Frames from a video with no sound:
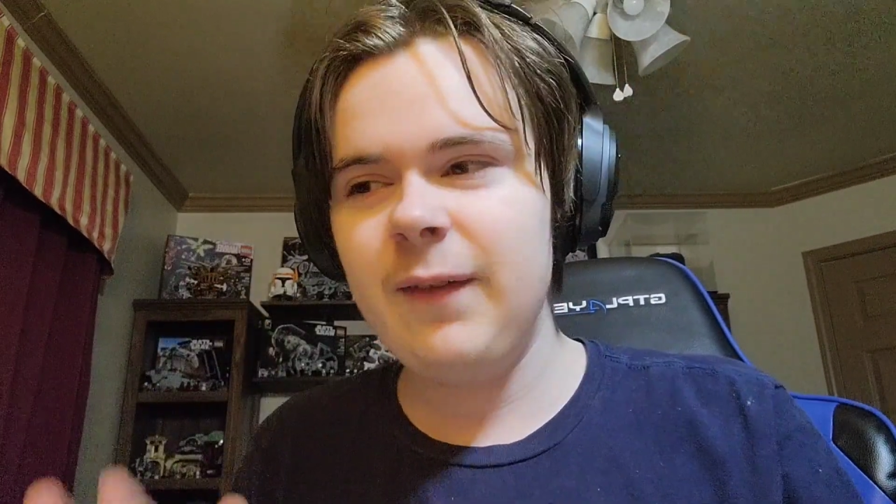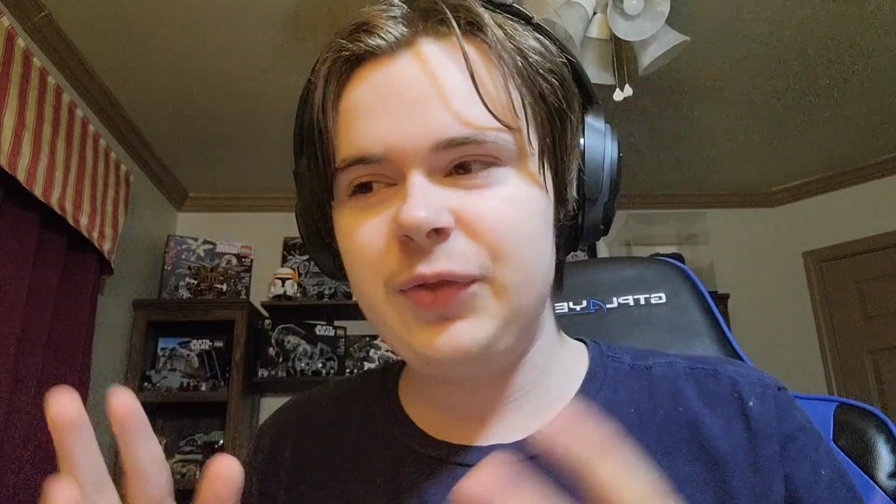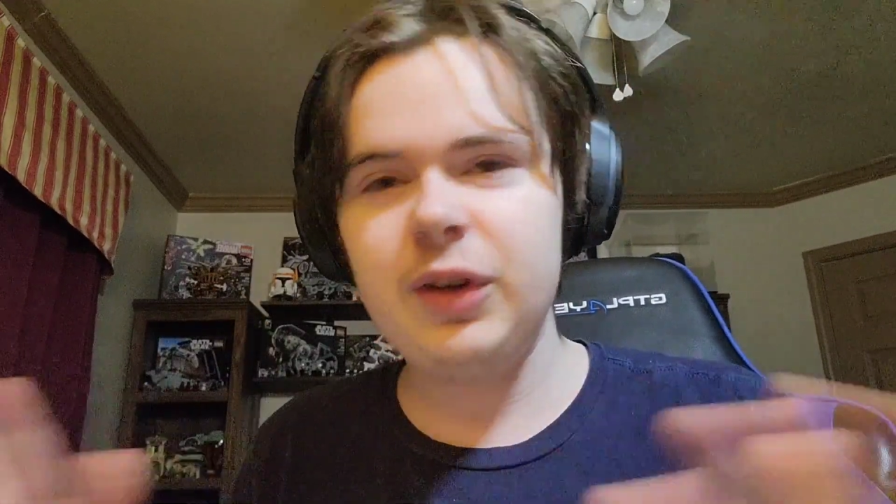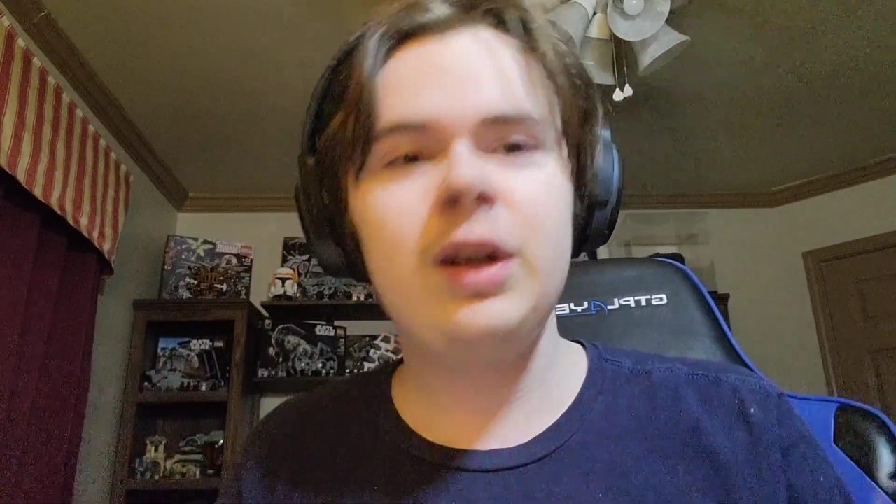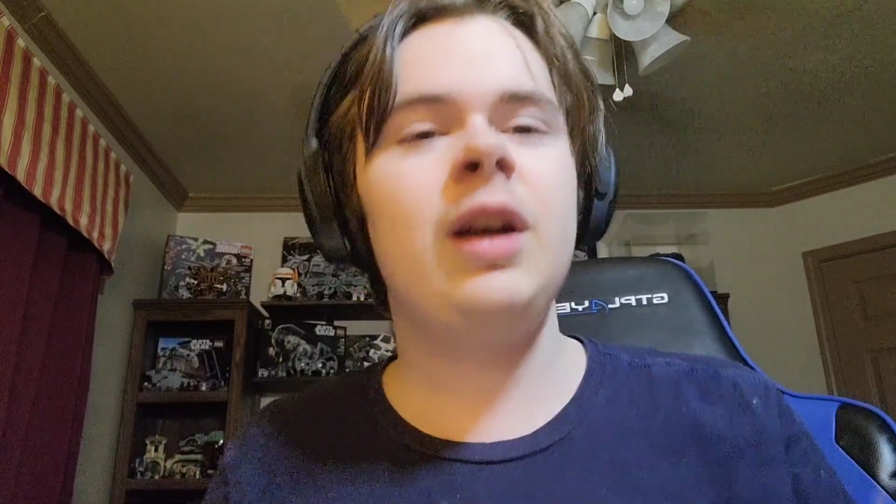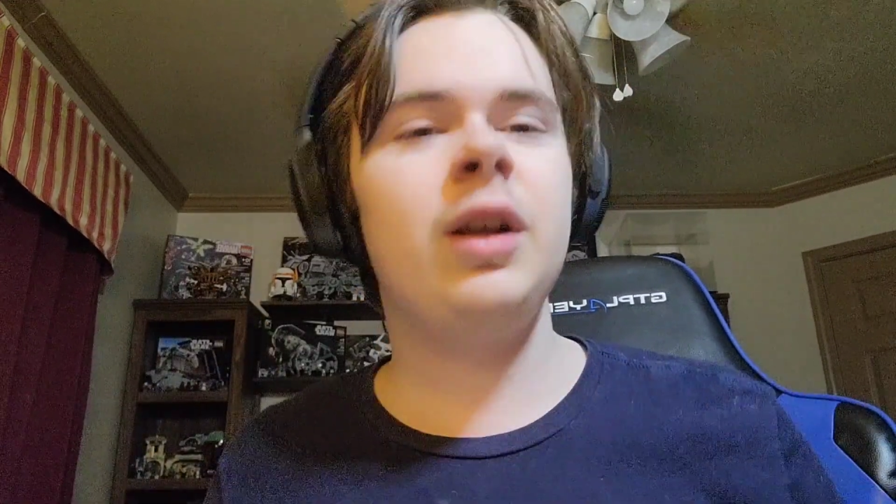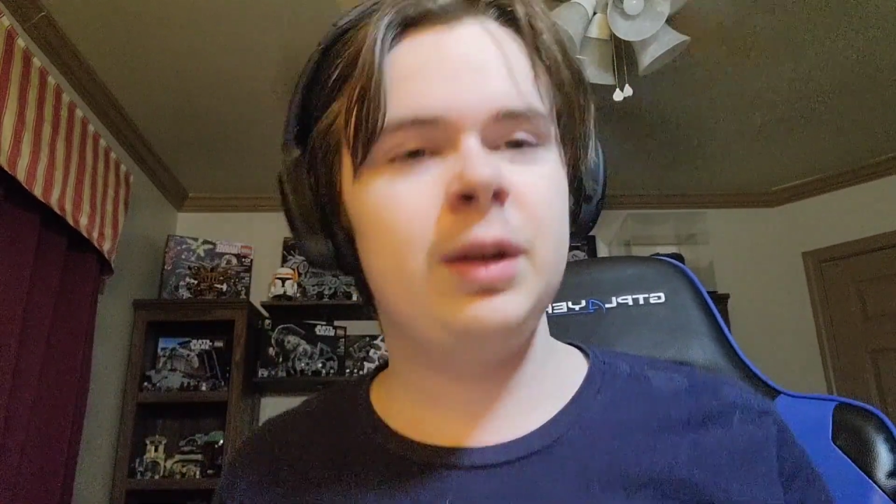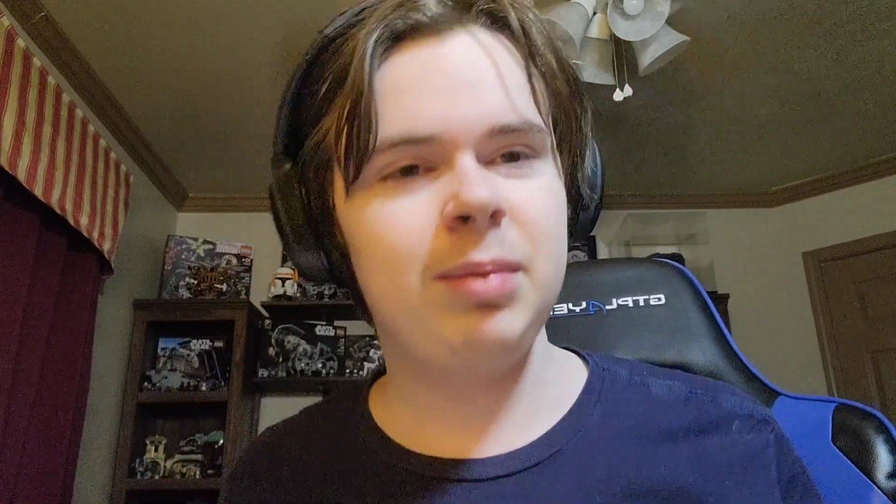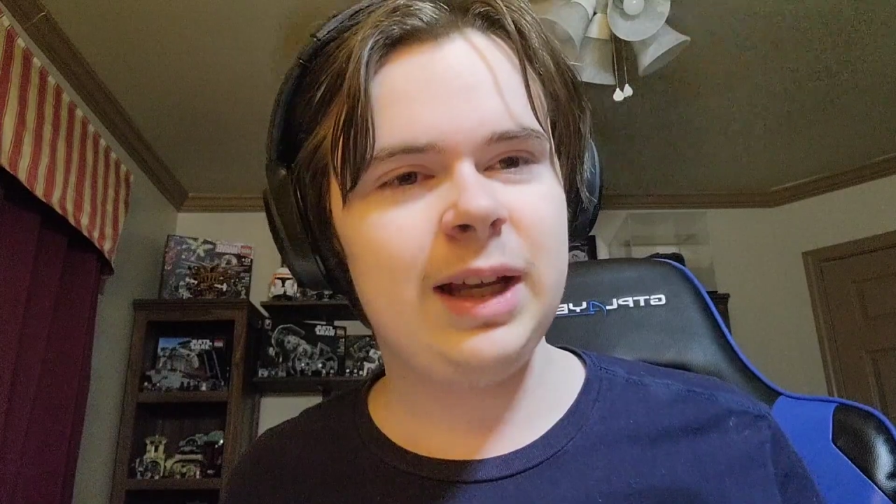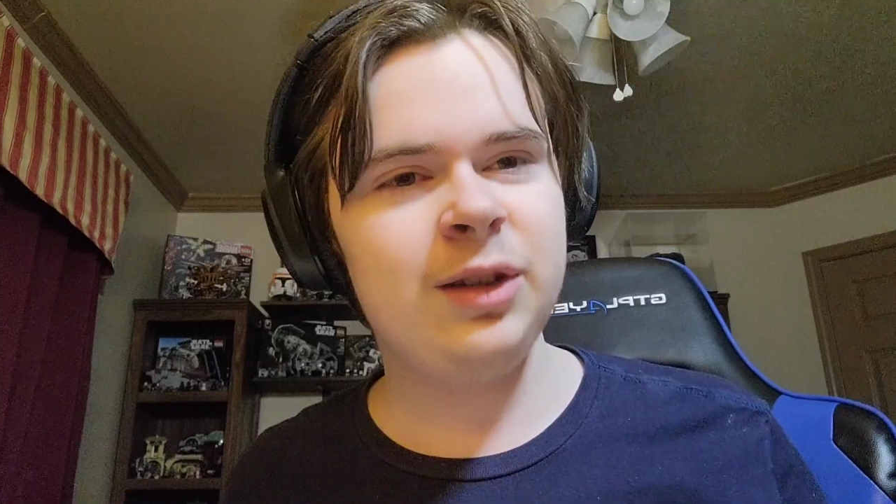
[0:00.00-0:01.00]
They're not on the
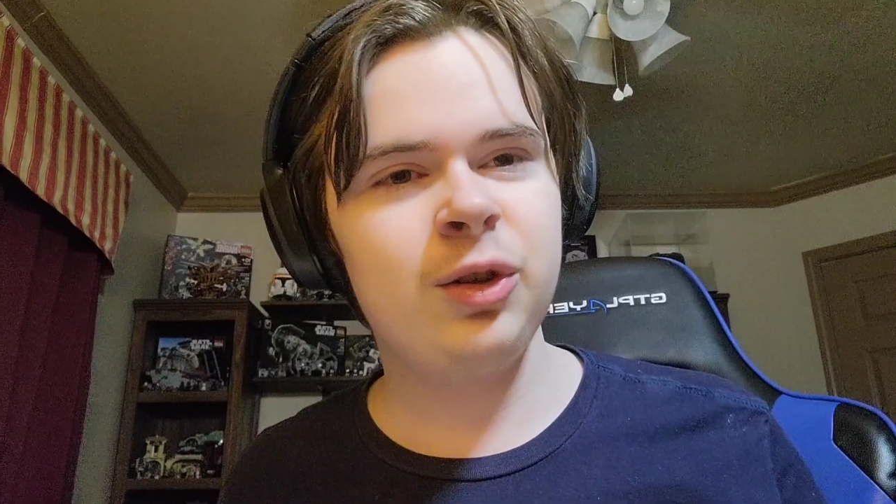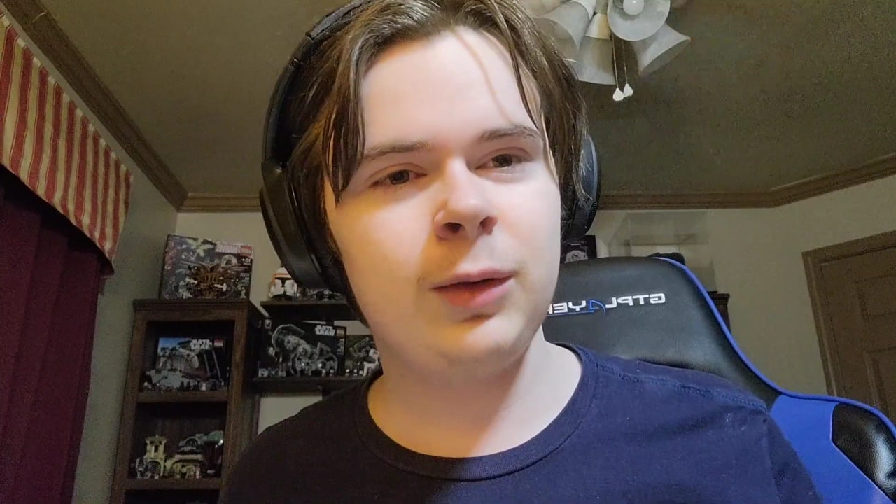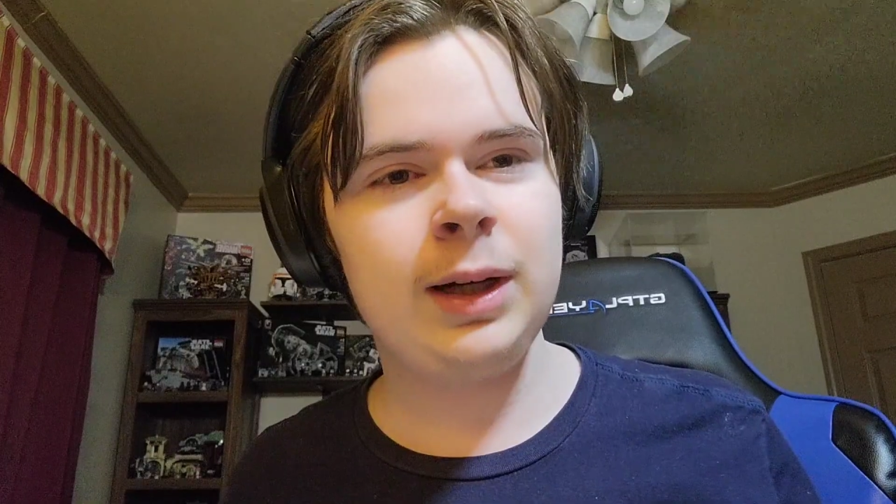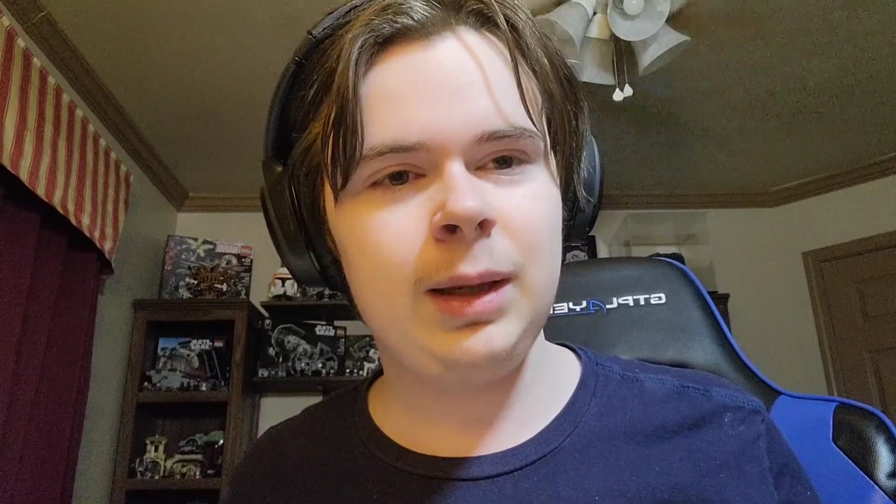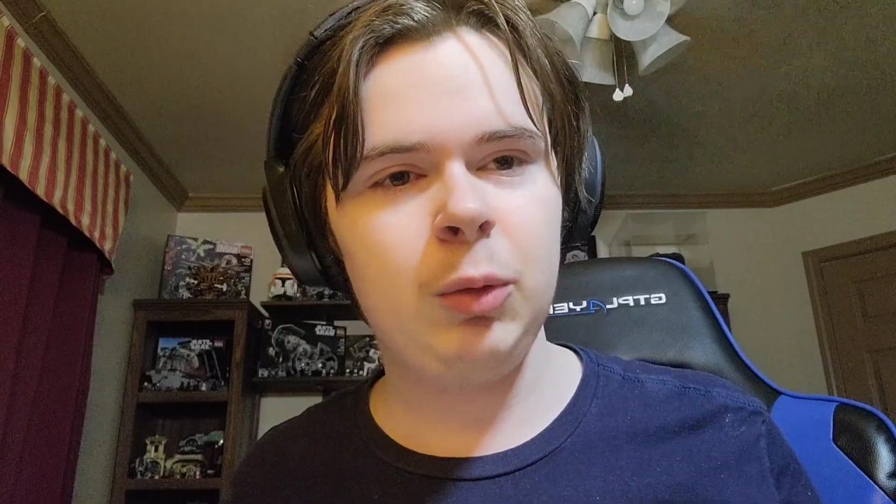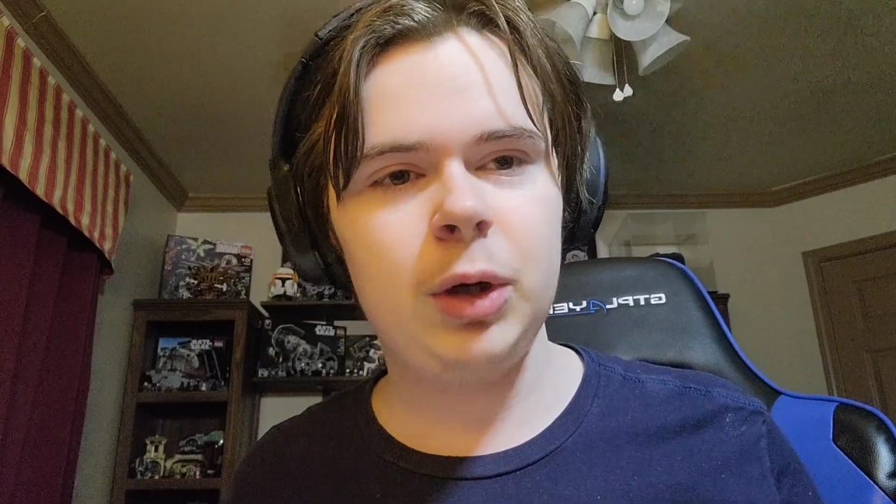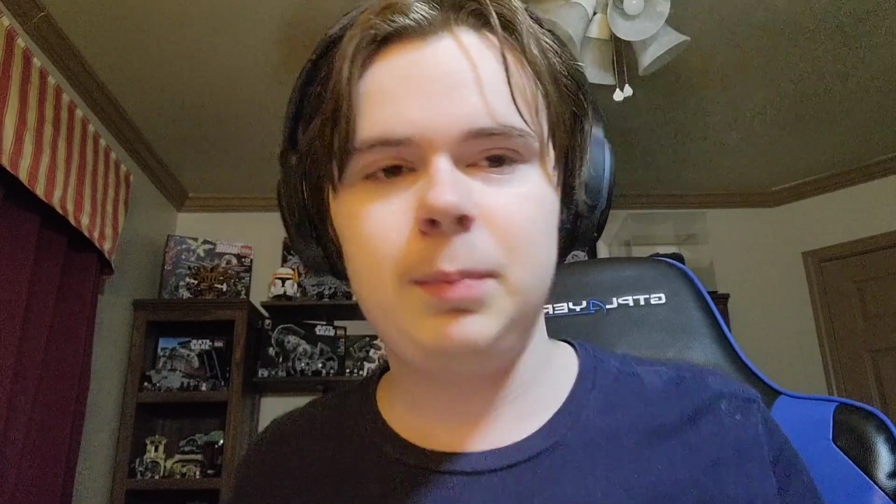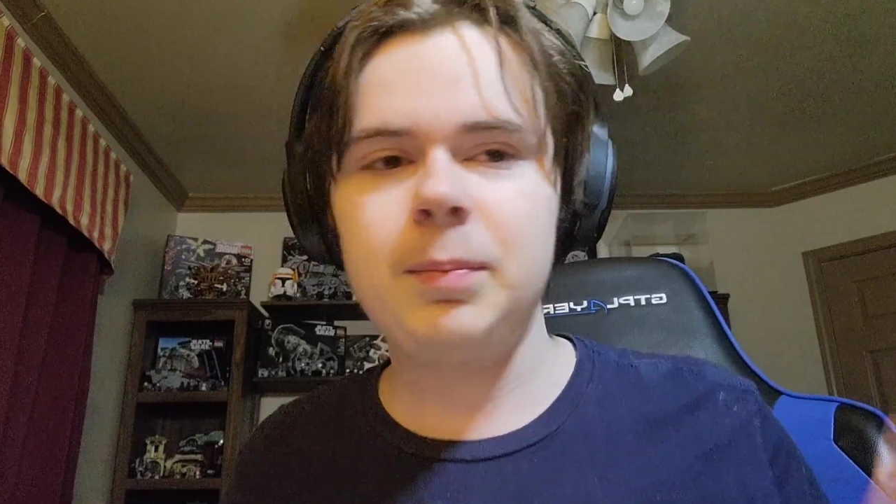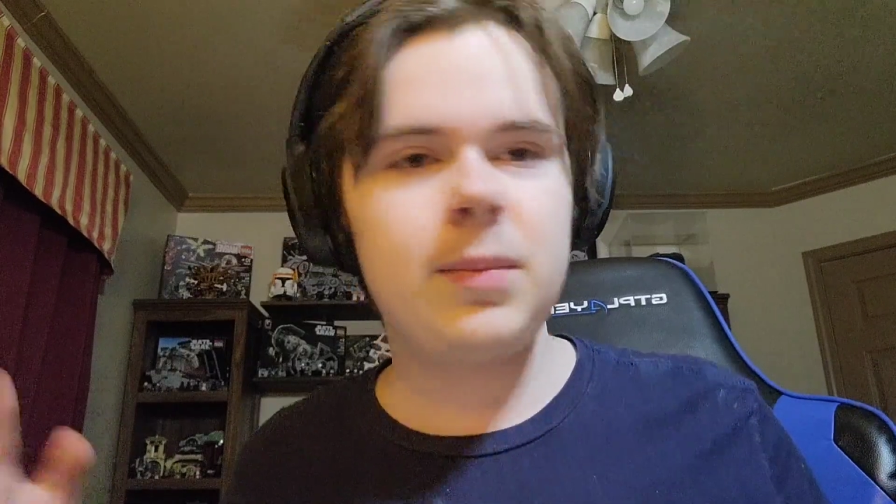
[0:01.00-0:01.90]
Play Store anymore.